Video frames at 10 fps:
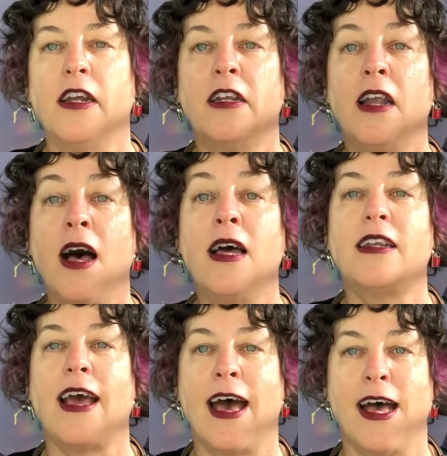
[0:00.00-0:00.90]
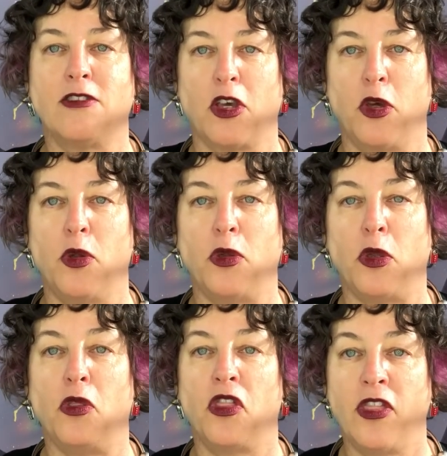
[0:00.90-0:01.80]
not as who
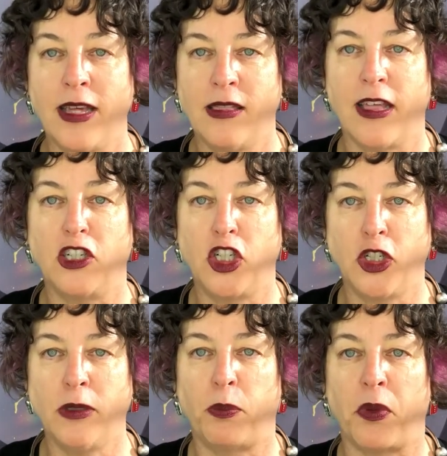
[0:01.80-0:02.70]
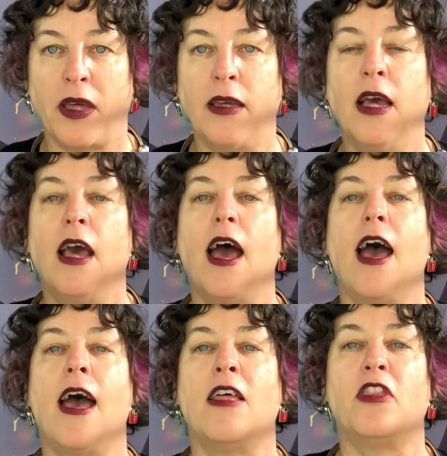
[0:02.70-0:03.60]
you think they should be
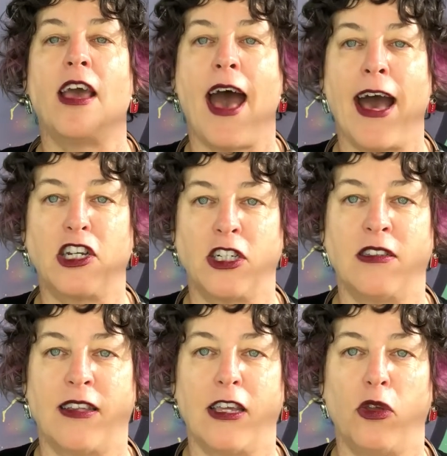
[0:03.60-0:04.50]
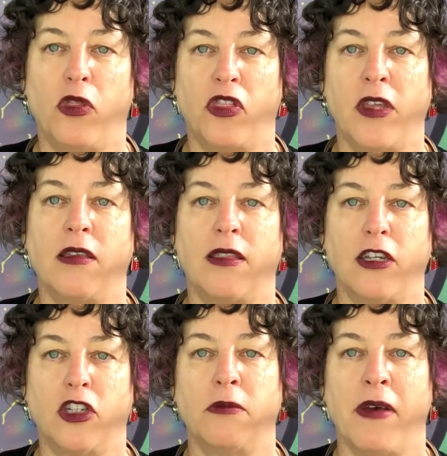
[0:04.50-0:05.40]
and the actions that you think they
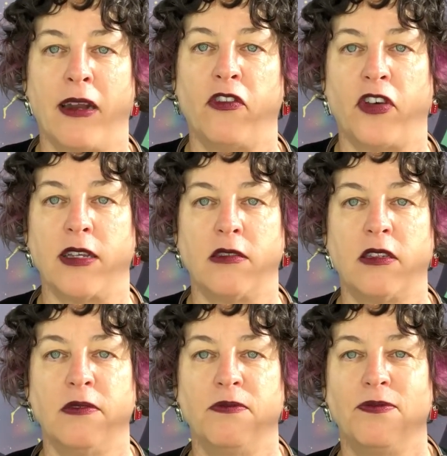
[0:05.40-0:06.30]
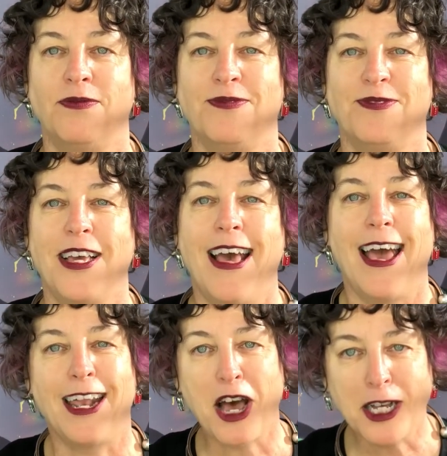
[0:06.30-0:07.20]
should manifest.
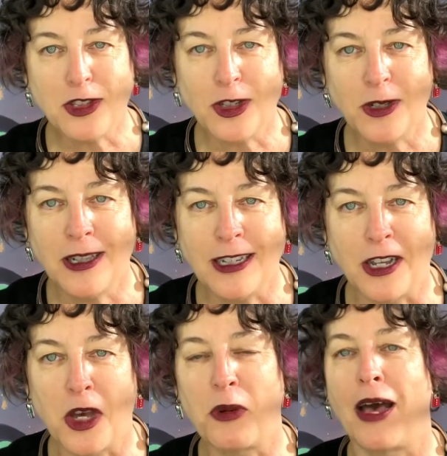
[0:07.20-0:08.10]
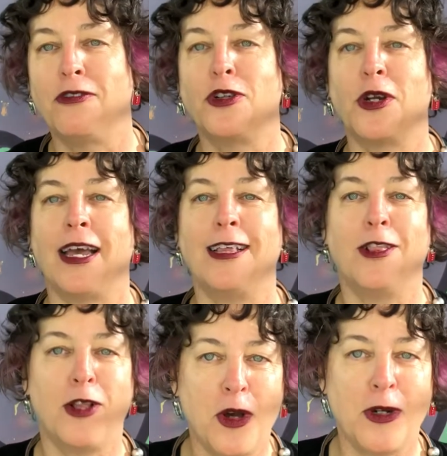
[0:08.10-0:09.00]
And I certainly know after a
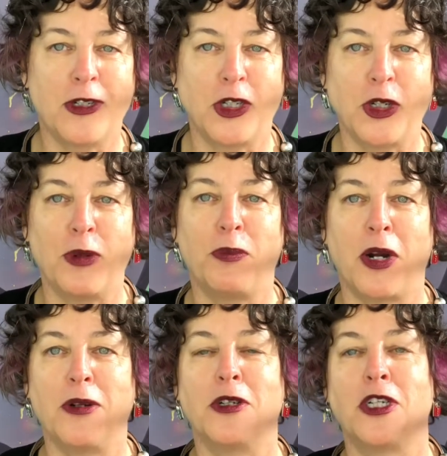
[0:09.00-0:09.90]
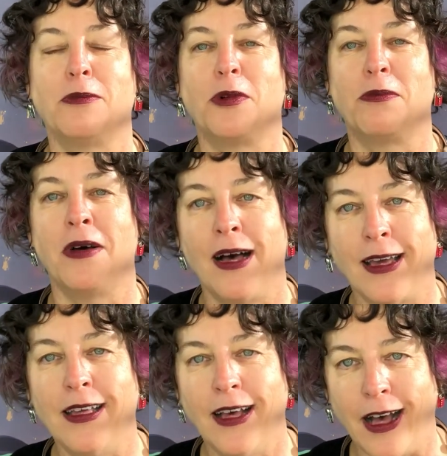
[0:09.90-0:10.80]
long-term partnership with my
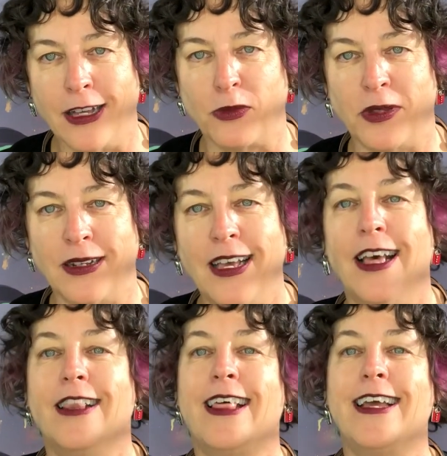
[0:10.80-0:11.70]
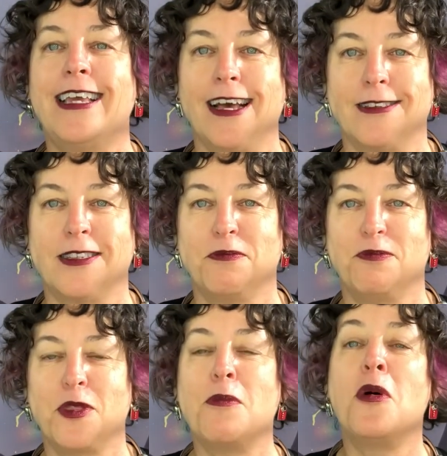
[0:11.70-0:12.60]
husband that yes,
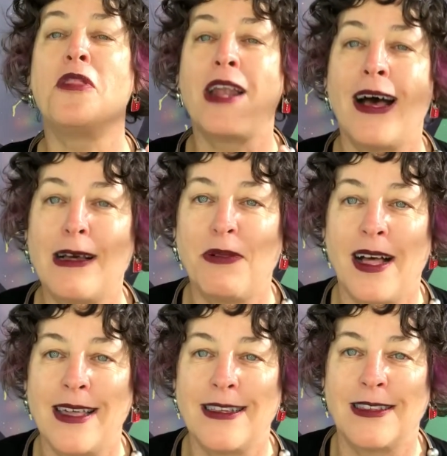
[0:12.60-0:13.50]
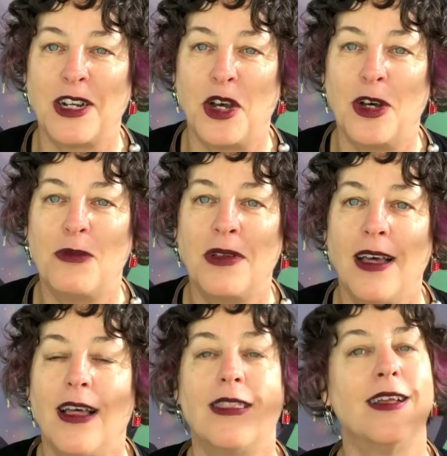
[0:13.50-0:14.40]
the more that I apply this at home,
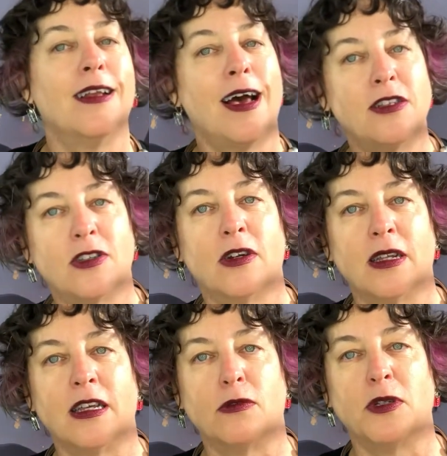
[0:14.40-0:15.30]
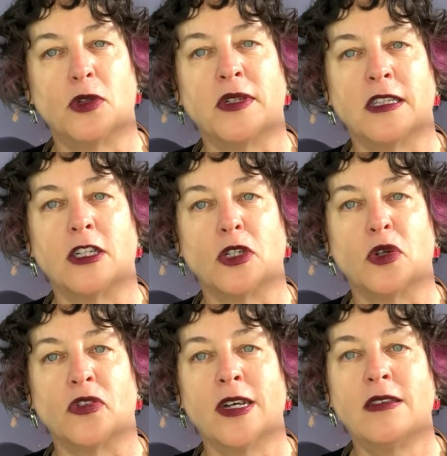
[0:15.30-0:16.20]
the nicer it is between the 2
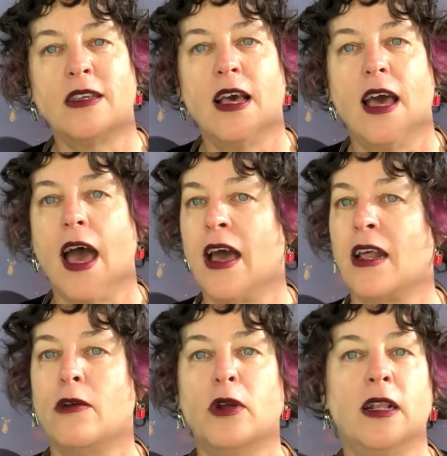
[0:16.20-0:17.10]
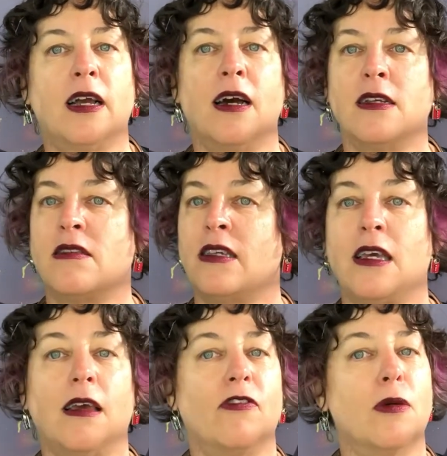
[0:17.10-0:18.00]
of us. And I really kind of see,
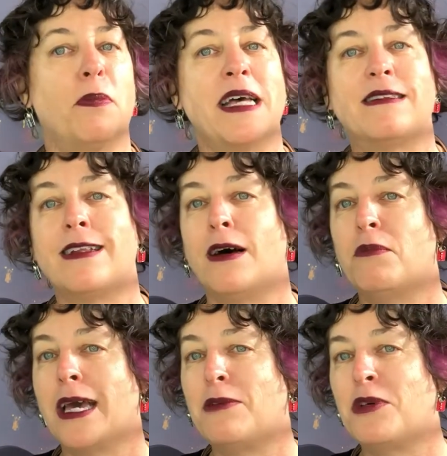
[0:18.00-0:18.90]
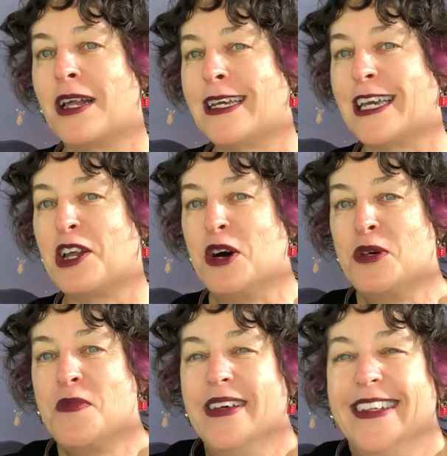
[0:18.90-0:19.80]
if the bed's not made when I get
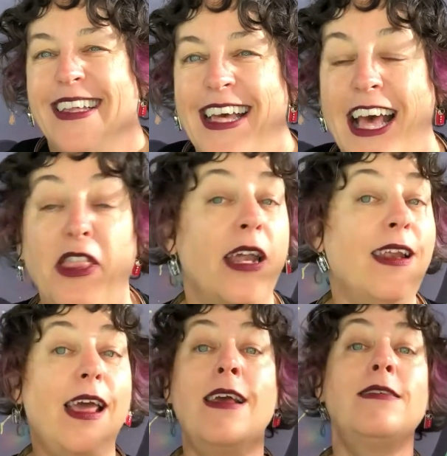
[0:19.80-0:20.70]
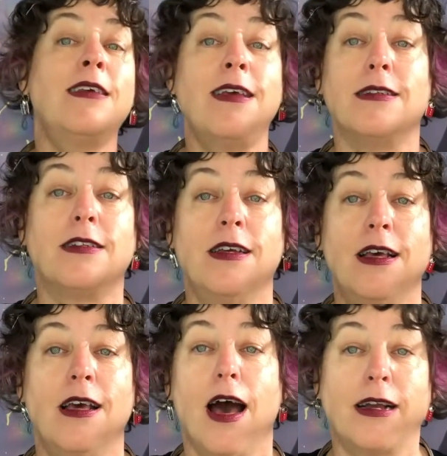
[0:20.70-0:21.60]
home, that it isn't
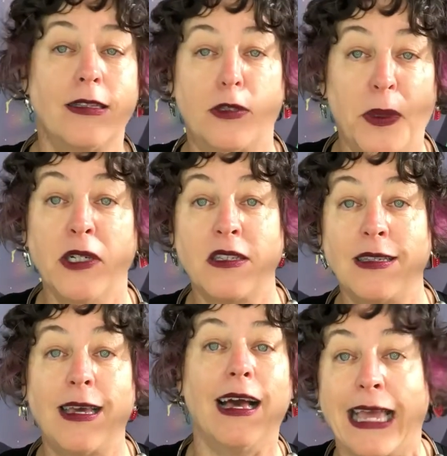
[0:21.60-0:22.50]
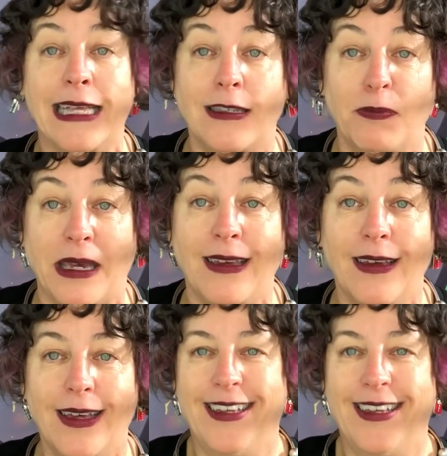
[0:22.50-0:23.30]
a conspiracy against me.